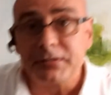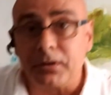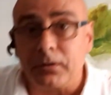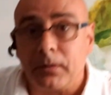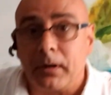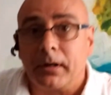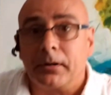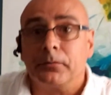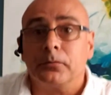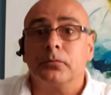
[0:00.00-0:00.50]
I
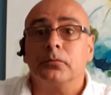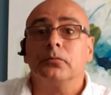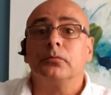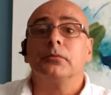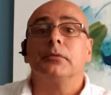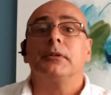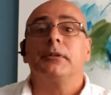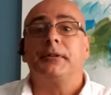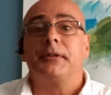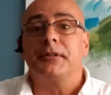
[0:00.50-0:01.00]

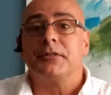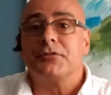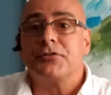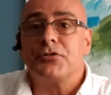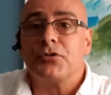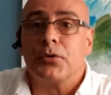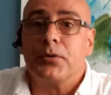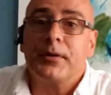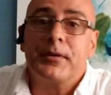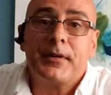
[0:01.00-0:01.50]
really
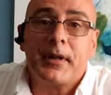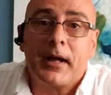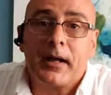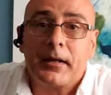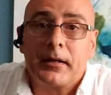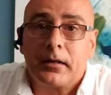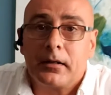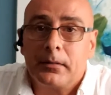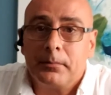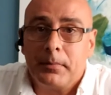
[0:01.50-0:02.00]
enjoy that
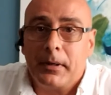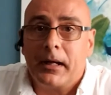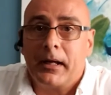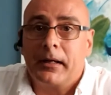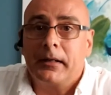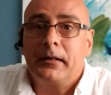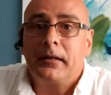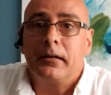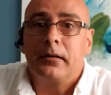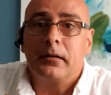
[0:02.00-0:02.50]

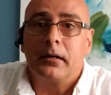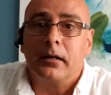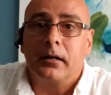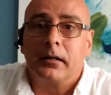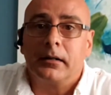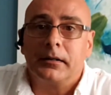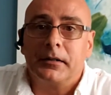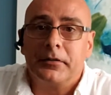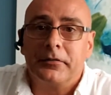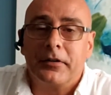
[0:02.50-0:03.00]
bag
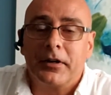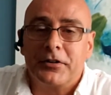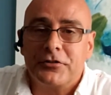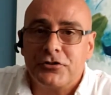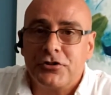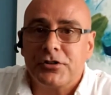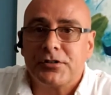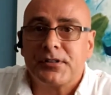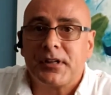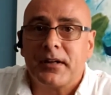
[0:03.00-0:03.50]
if I
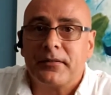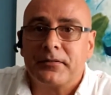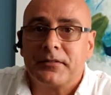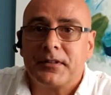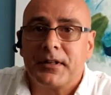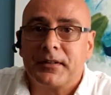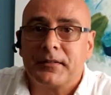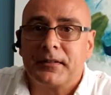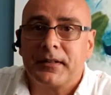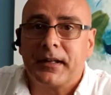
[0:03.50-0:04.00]
just have to
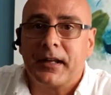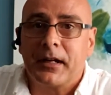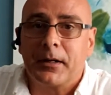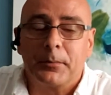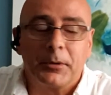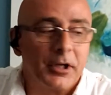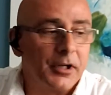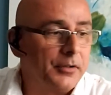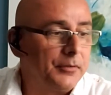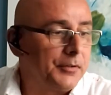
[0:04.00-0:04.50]
take the camera
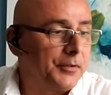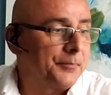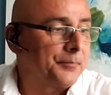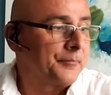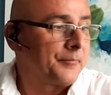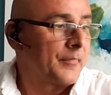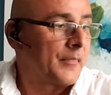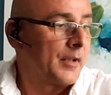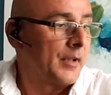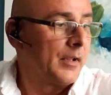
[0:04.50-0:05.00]
out.
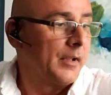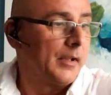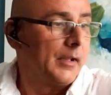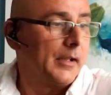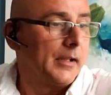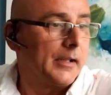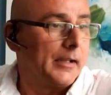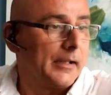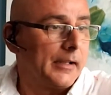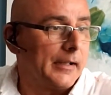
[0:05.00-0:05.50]

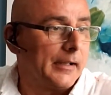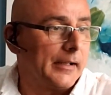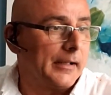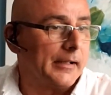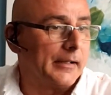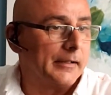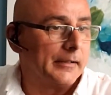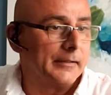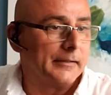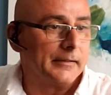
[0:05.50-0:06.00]

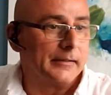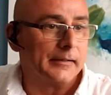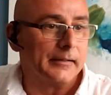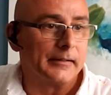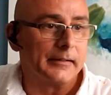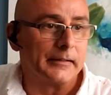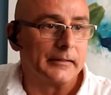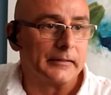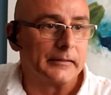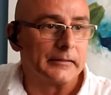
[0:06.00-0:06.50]
And
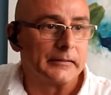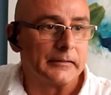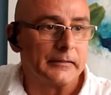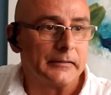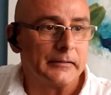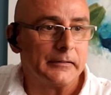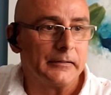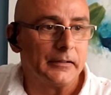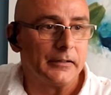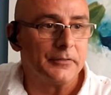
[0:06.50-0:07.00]

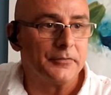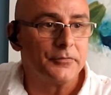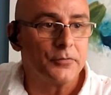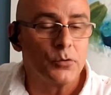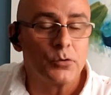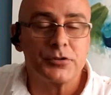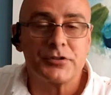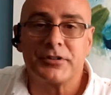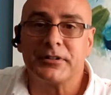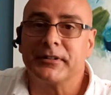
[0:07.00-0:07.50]

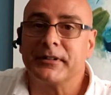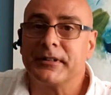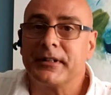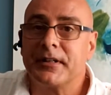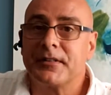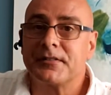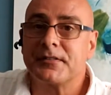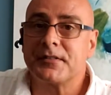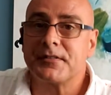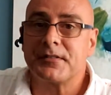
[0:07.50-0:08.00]
unfortunately,
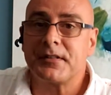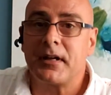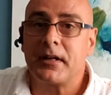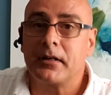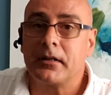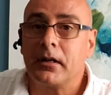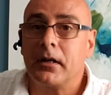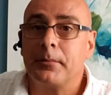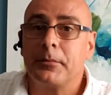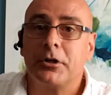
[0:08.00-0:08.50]
as I said,
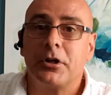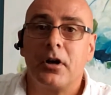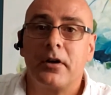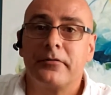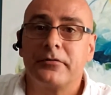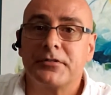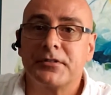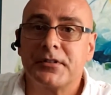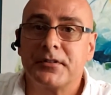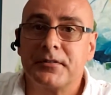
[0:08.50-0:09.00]
I'm a
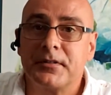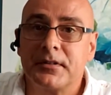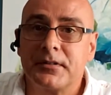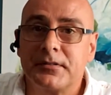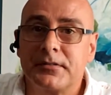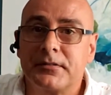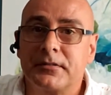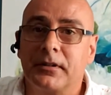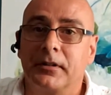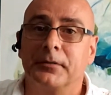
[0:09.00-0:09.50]
novice at this.
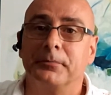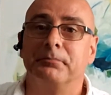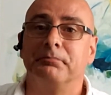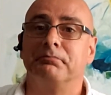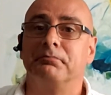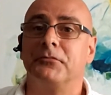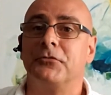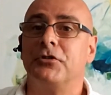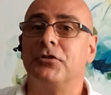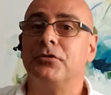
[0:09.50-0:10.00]
I'm
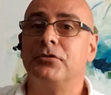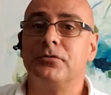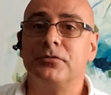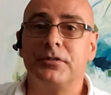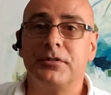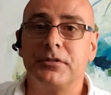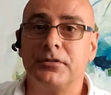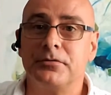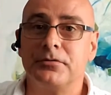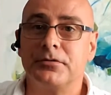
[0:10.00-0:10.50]
new to
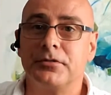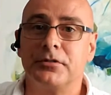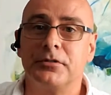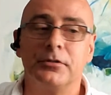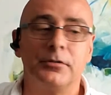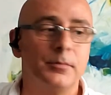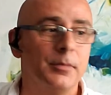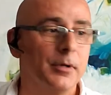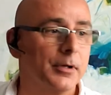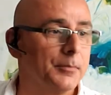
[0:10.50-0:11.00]

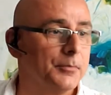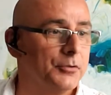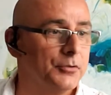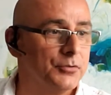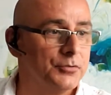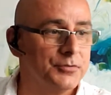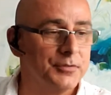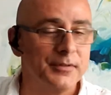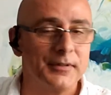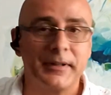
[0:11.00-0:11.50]
YouTube, I'm new
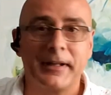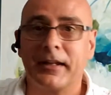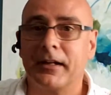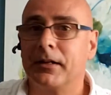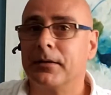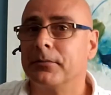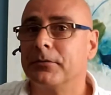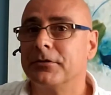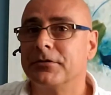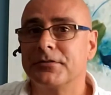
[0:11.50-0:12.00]
to the
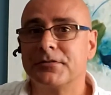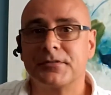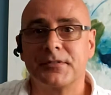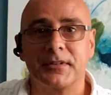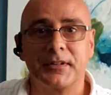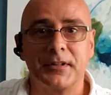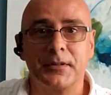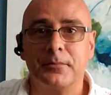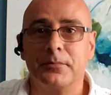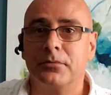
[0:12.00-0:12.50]
cameras, the
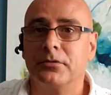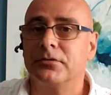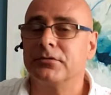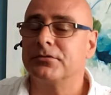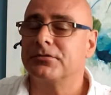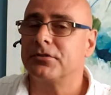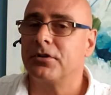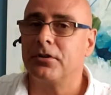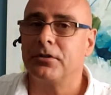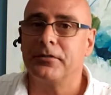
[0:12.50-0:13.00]
gimbals,
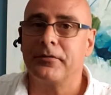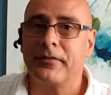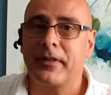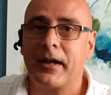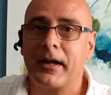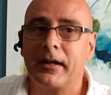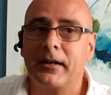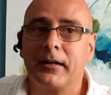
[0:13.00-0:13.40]
all of that.